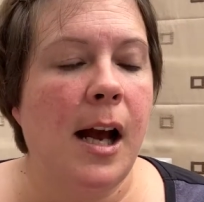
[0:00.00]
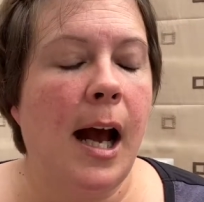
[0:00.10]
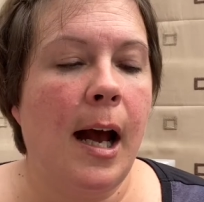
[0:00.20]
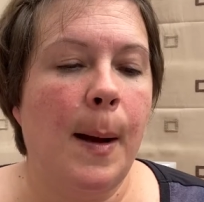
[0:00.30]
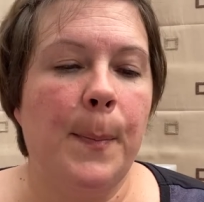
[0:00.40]

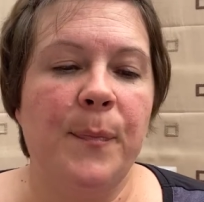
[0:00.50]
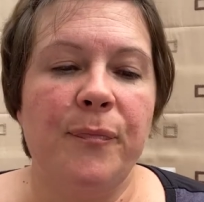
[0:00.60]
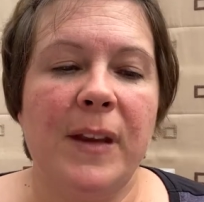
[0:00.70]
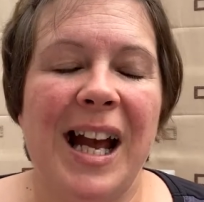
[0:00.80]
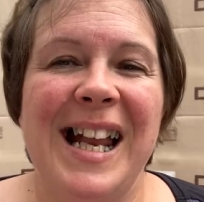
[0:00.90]
And
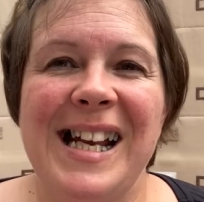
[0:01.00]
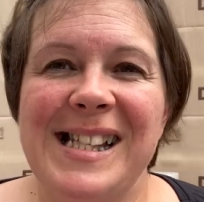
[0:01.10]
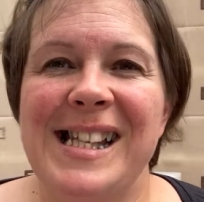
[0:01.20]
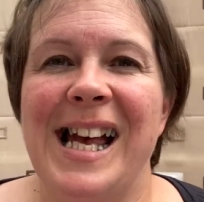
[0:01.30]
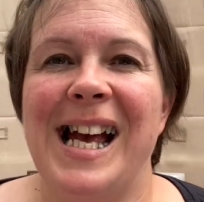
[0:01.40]

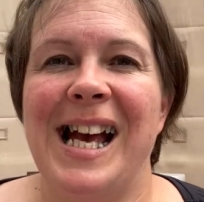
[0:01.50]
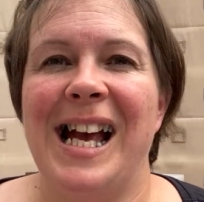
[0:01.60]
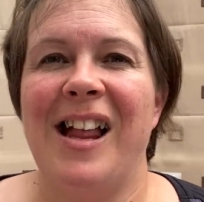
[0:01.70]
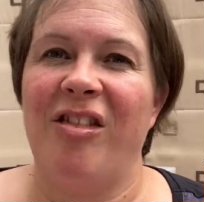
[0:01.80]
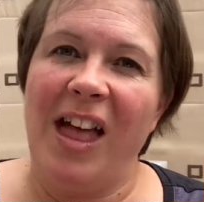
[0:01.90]
it's
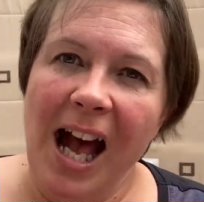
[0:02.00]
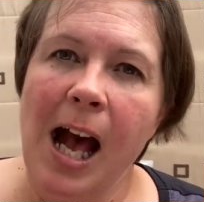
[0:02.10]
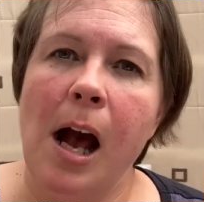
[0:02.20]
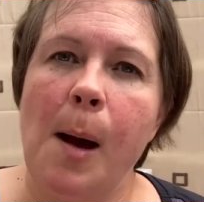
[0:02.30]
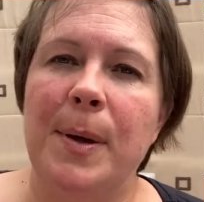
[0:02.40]

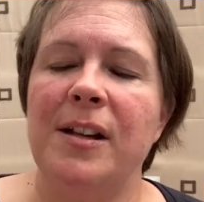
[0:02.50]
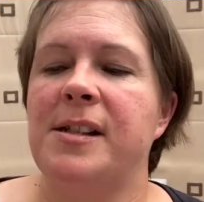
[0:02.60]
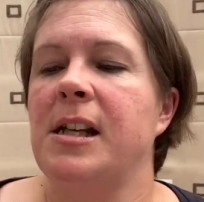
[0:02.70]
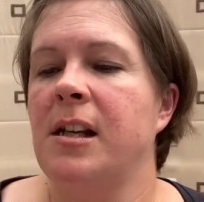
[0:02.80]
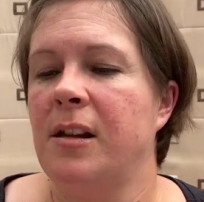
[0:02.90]
that
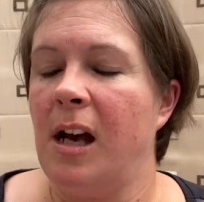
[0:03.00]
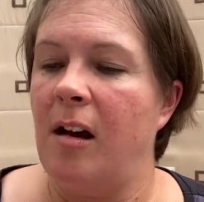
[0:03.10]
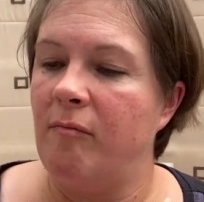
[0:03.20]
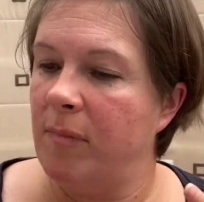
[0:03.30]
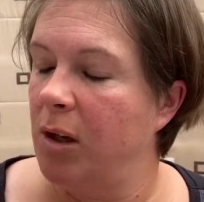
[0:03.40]
ability,
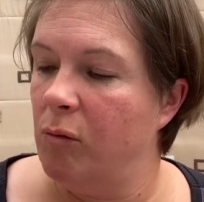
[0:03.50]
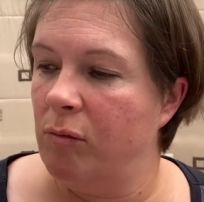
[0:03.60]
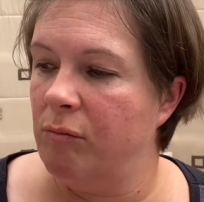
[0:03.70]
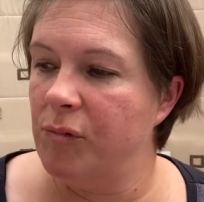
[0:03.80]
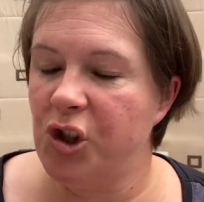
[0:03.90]
that, you
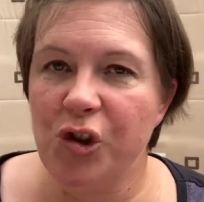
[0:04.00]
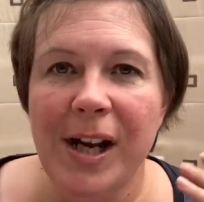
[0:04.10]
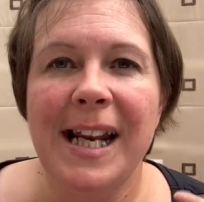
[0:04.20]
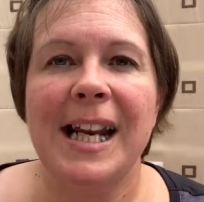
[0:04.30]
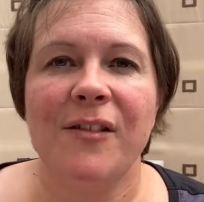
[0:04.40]
know,
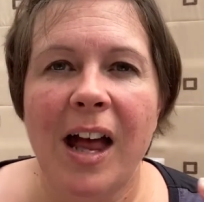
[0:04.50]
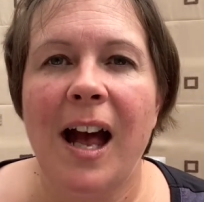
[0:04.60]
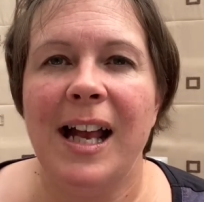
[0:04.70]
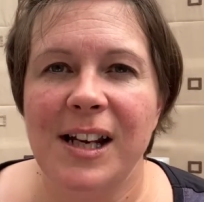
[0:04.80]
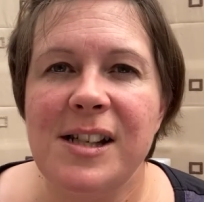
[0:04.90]
training
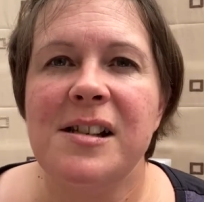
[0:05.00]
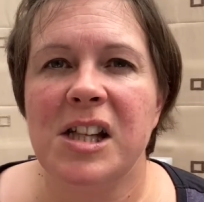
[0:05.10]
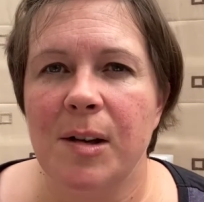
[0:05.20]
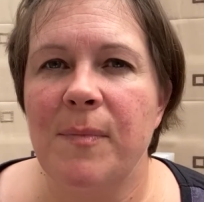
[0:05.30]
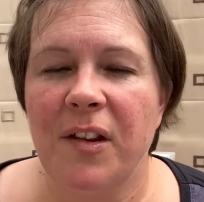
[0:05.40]
that into
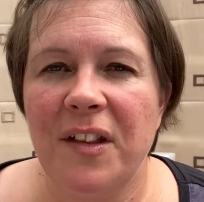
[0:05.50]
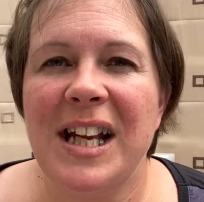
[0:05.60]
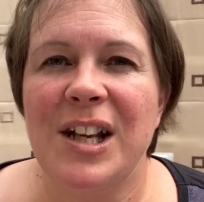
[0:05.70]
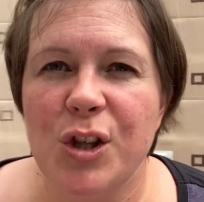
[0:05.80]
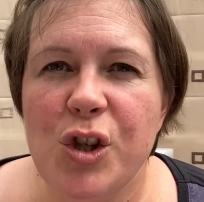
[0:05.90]
them, that they
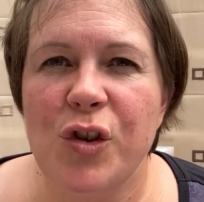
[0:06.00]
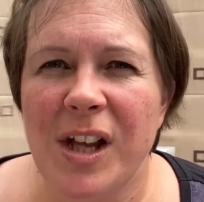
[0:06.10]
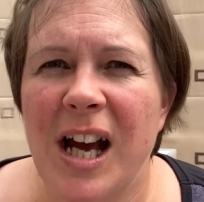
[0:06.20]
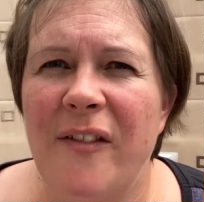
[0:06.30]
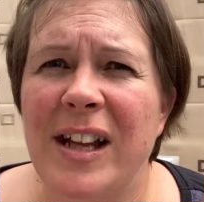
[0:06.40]
can do
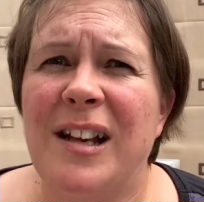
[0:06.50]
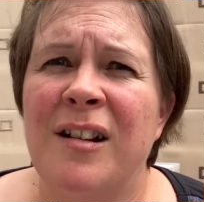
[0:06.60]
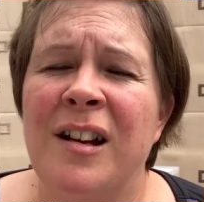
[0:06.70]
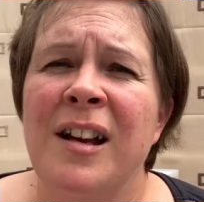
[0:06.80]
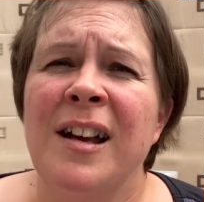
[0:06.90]
that and they
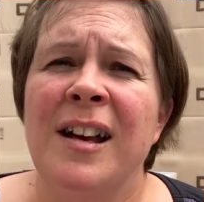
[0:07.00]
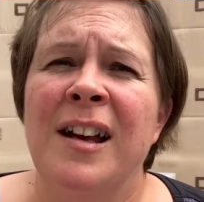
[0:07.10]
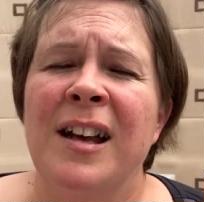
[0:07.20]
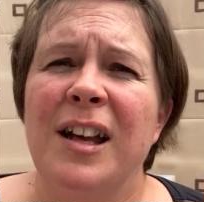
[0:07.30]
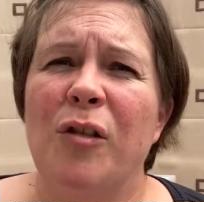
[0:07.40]
can,
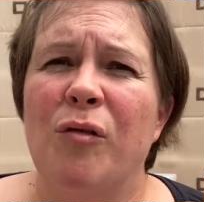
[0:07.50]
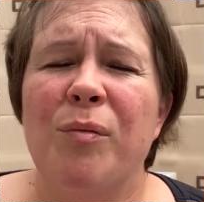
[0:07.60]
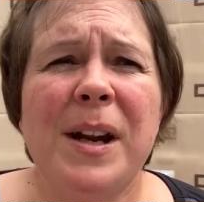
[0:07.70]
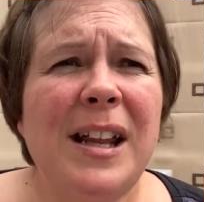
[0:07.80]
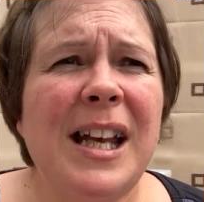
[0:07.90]
you know,
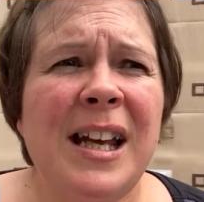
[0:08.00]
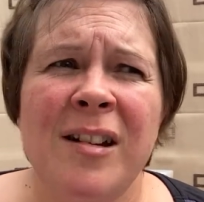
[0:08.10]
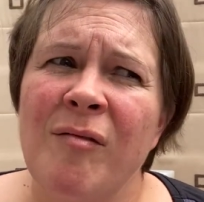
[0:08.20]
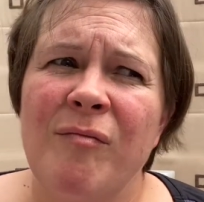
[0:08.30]
really